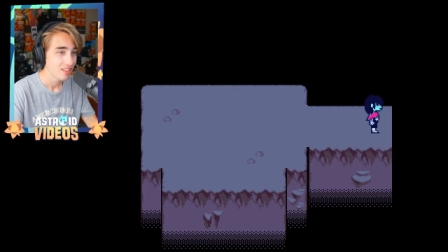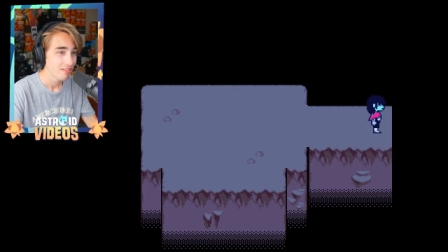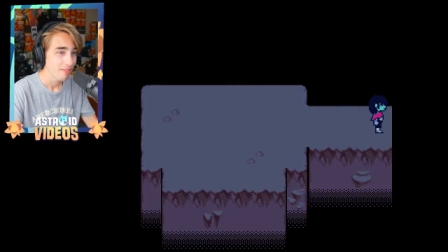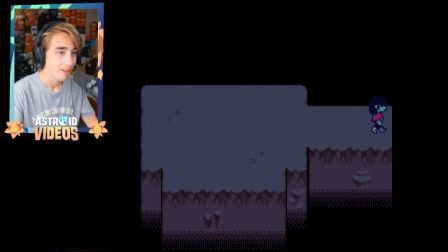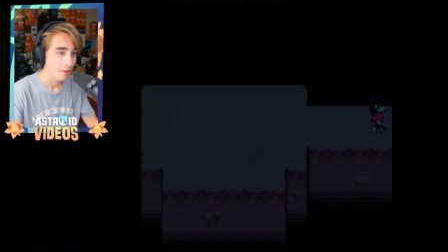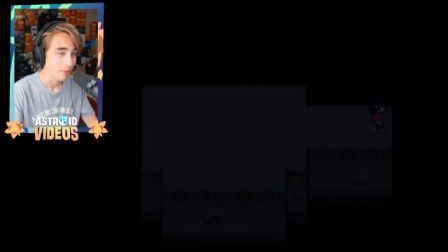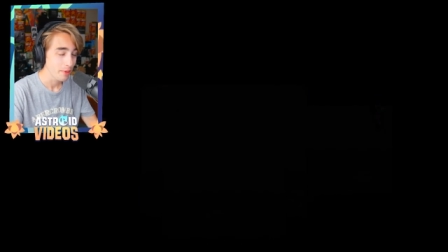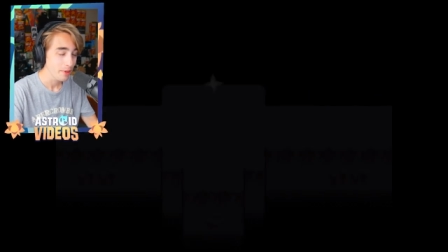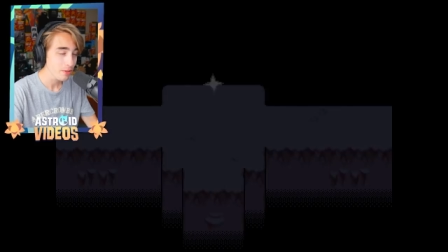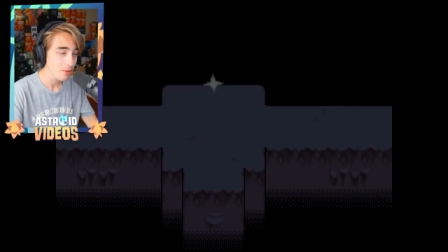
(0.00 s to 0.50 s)

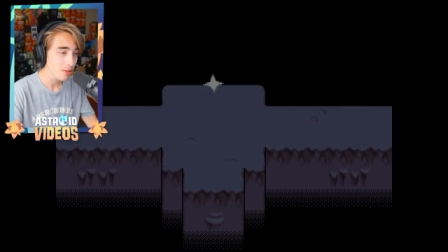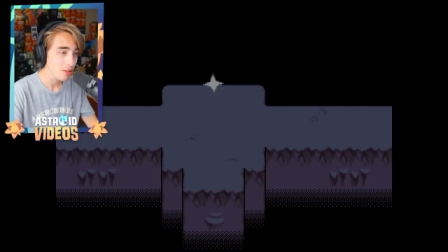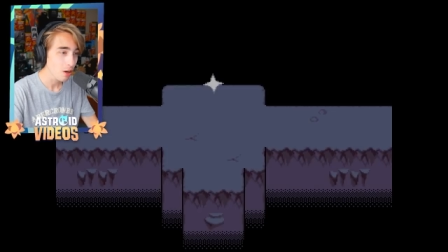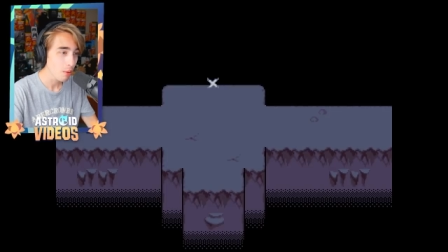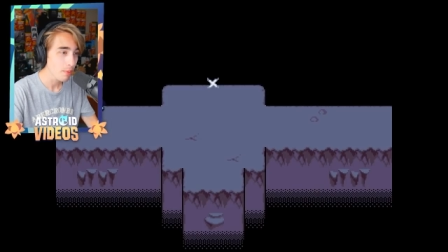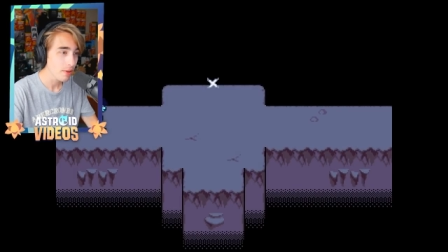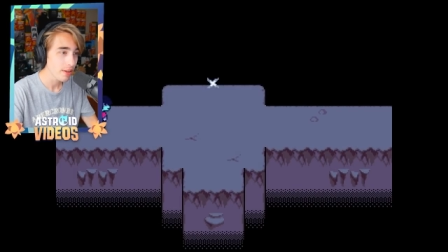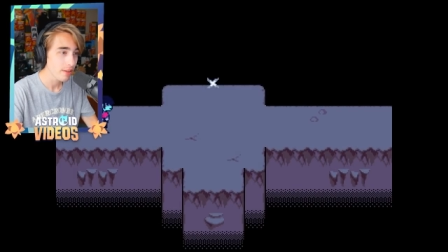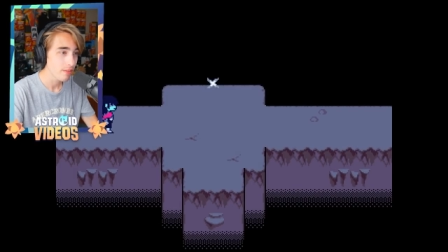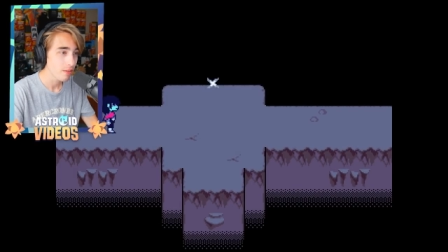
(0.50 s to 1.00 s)
Man, what is it,
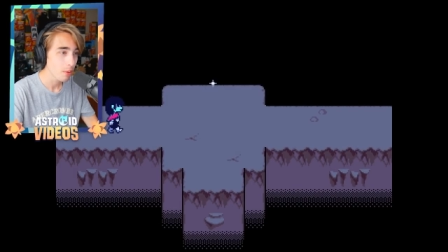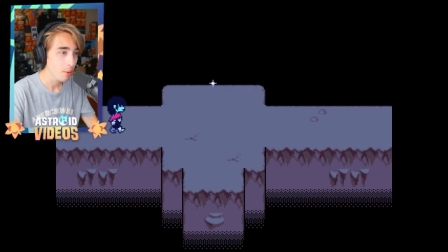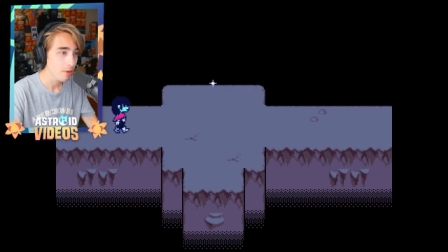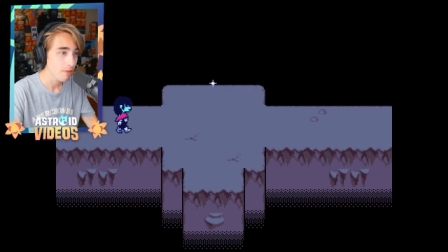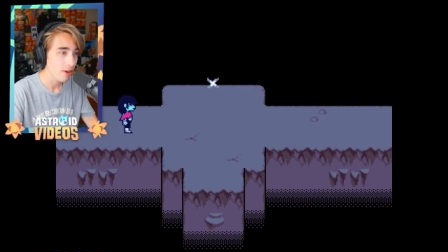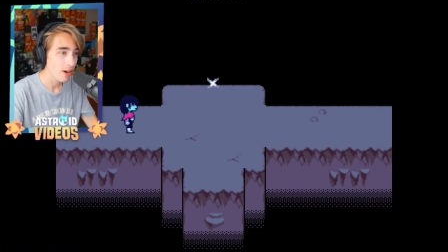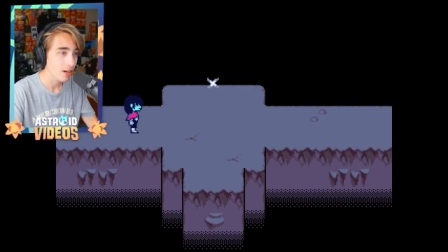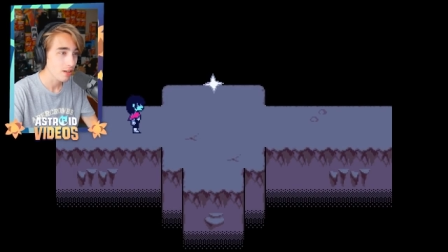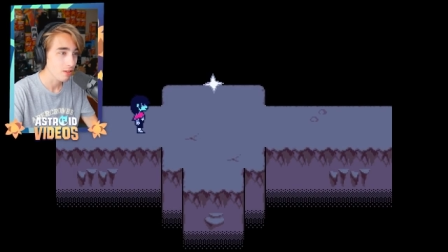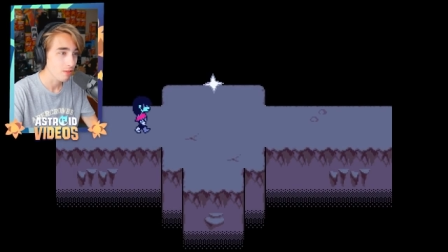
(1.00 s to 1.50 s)
Toby, Toby
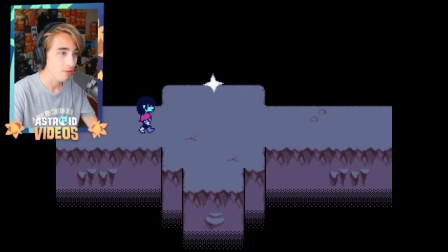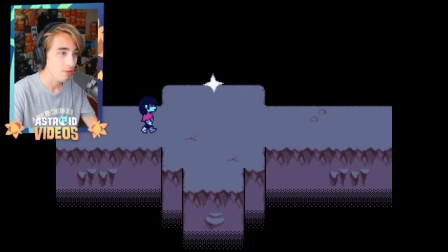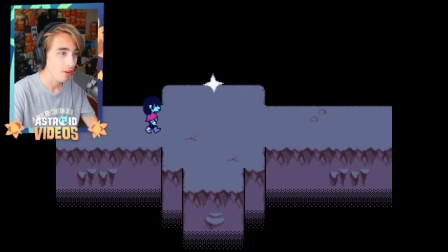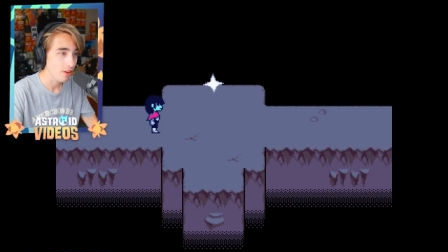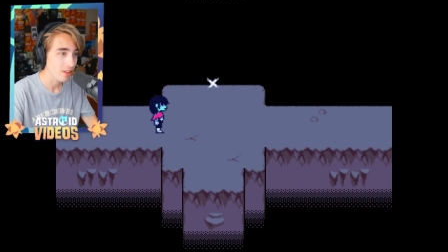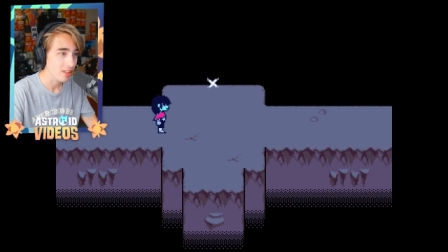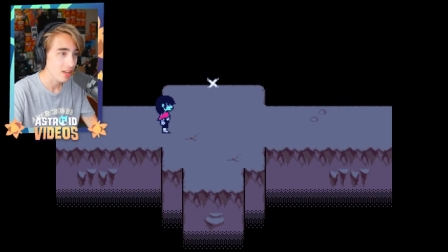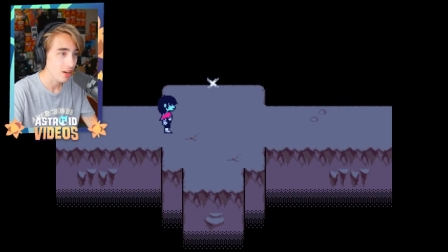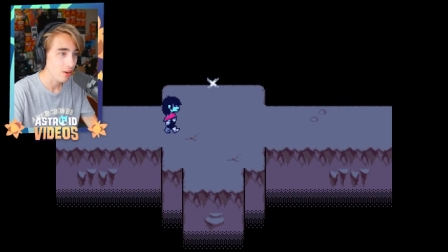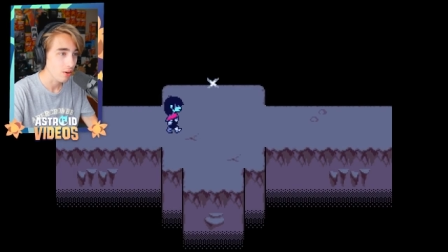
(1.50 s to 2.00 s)
Fox and
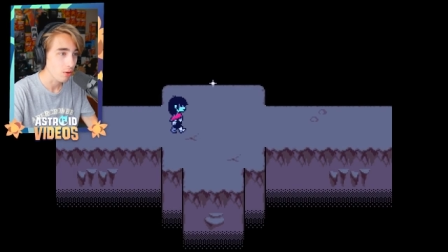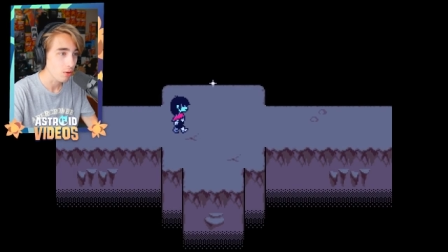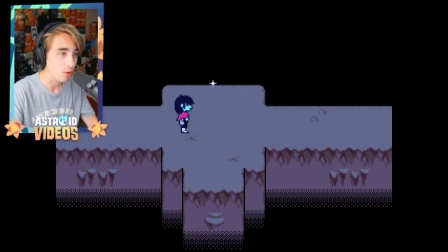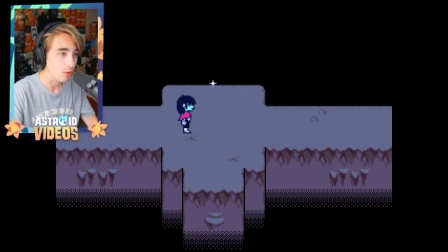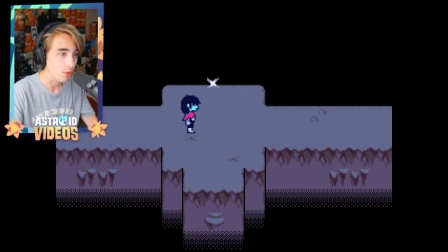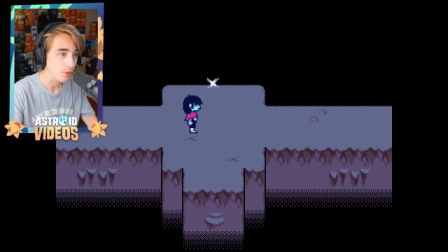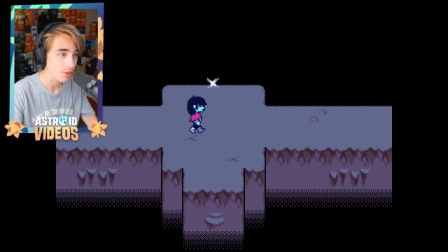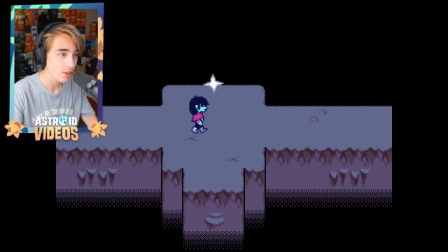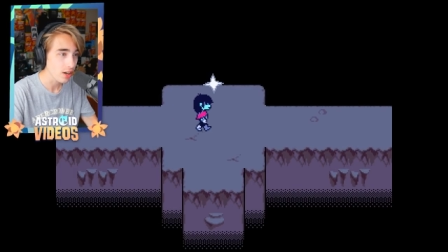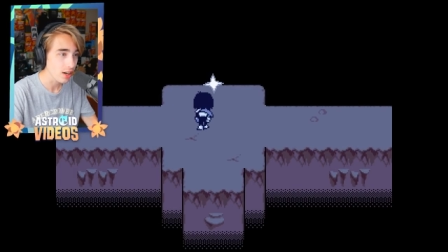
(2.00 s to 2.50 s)
falling down
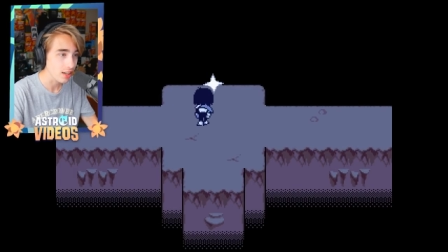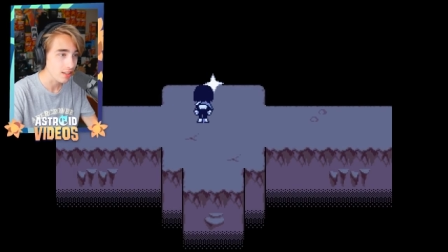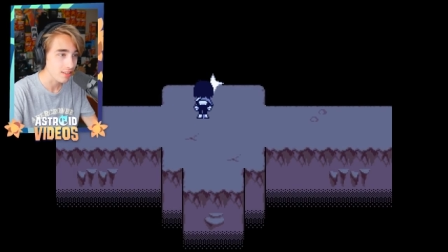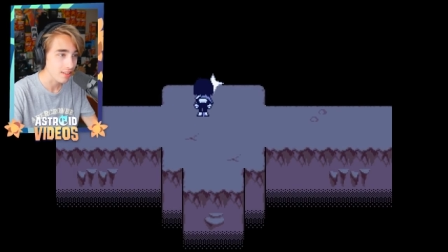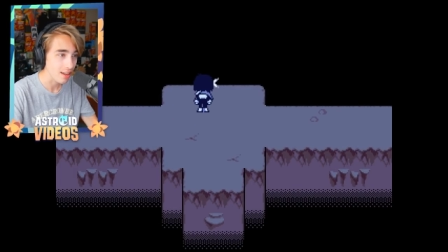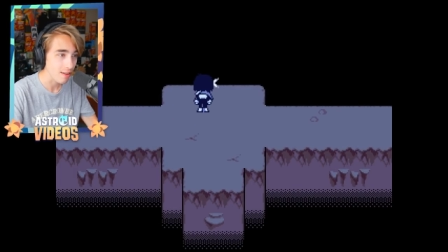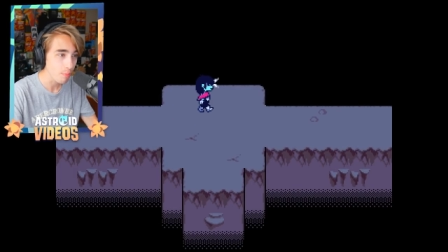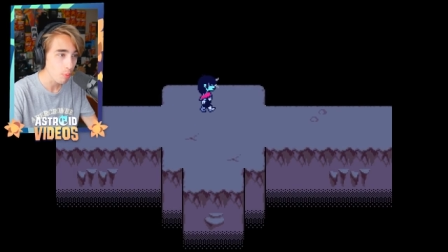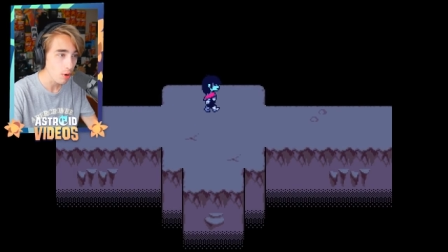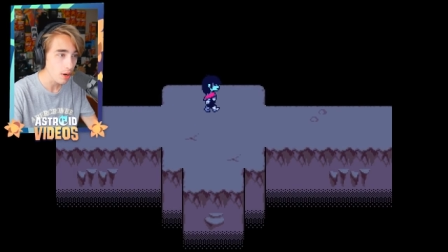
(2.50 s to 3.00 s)
holes? All right,
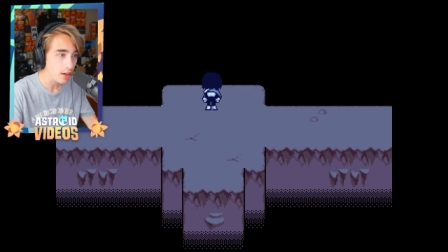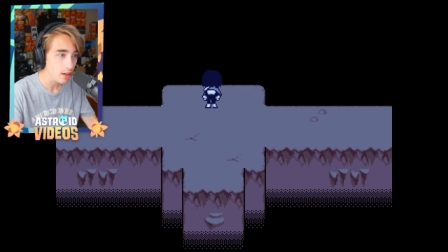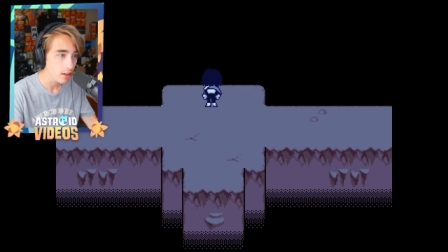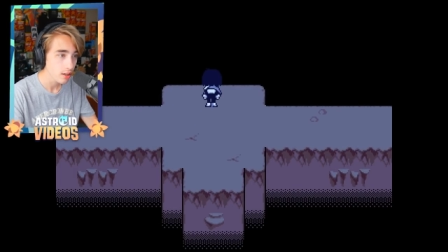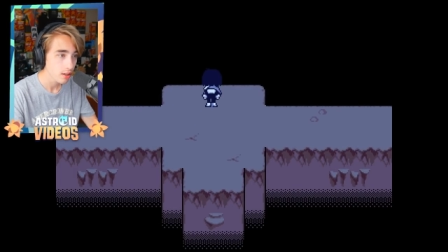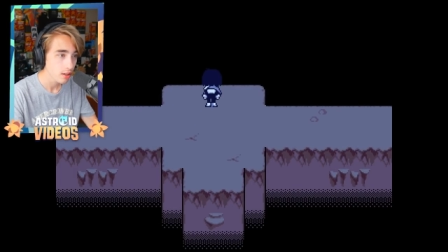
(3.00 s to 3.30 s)
save point?